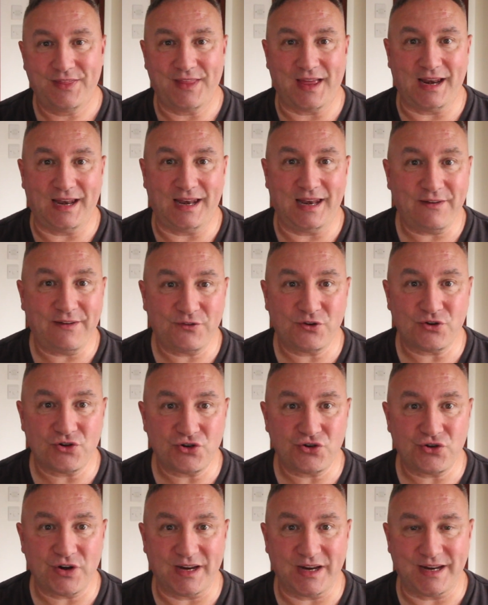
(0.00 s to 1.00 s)
that left
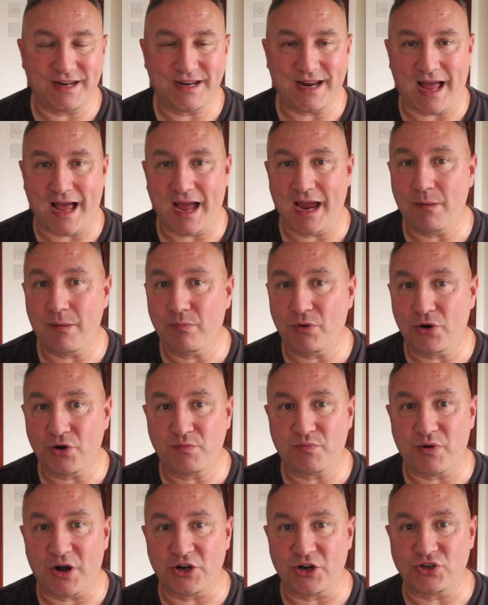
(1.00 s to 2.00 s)
untreated high
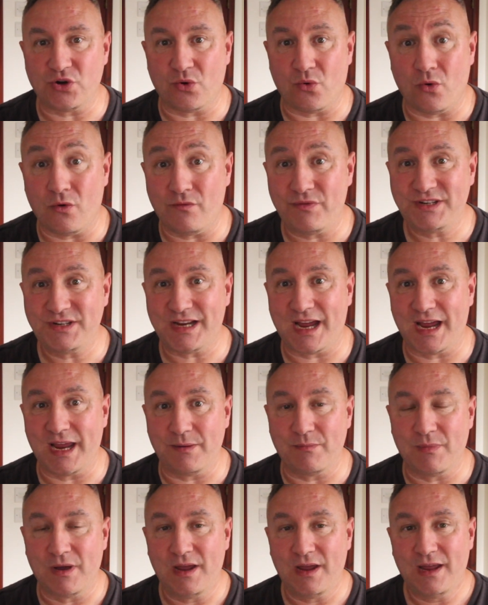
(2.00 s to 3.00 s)
blood pressure over
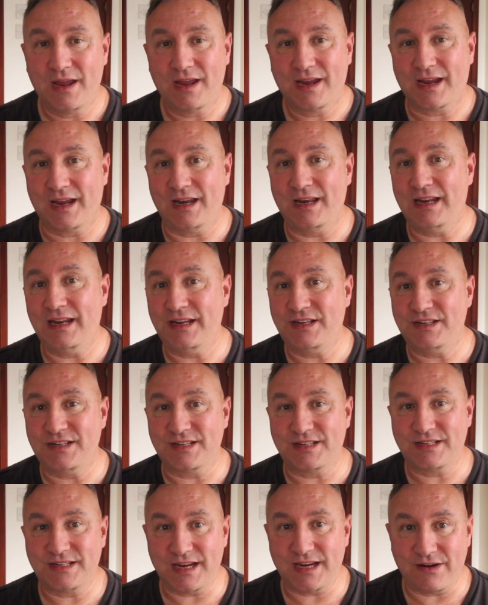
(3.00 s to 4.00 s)
time can lead
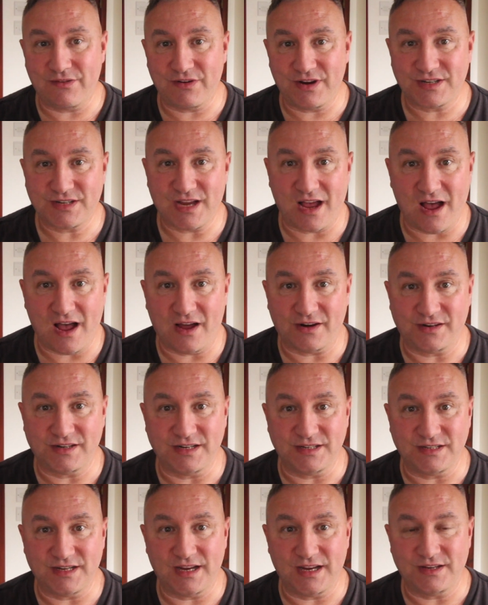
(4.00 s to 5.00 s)
to serious
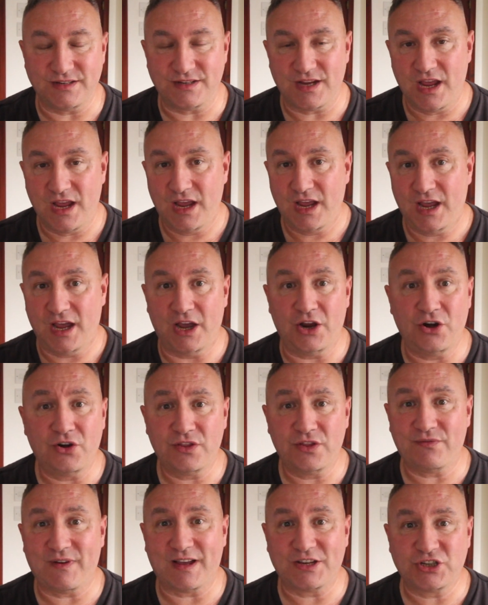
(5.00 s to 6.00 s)
heart disease and
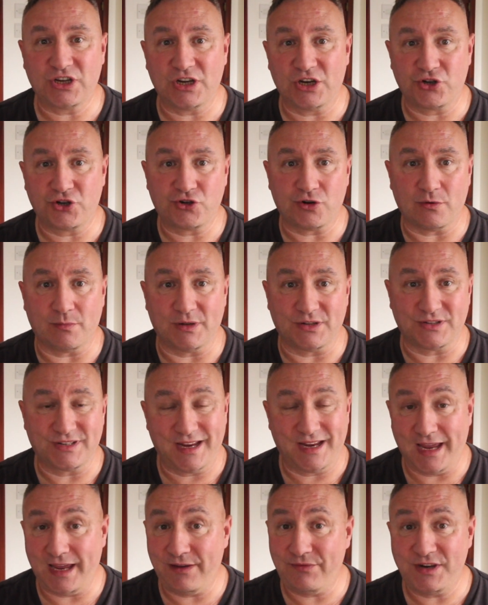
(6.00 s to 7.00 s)
other vascular
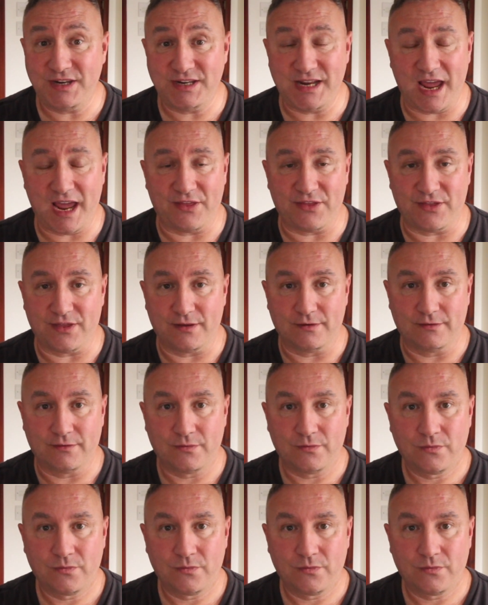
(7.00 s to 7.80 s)
troubles, even death.